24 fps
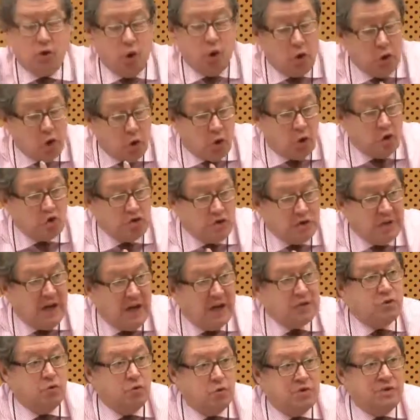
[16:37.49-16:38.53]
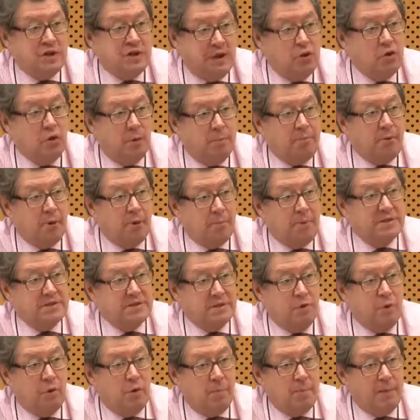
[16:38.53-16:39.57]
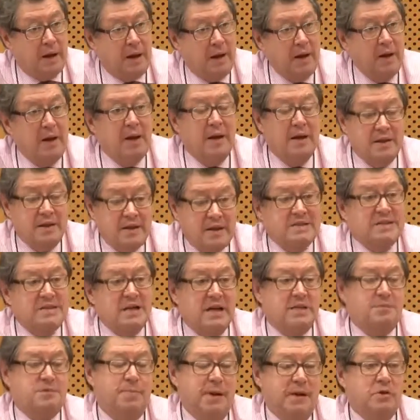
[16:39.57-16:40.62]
Europe is what they do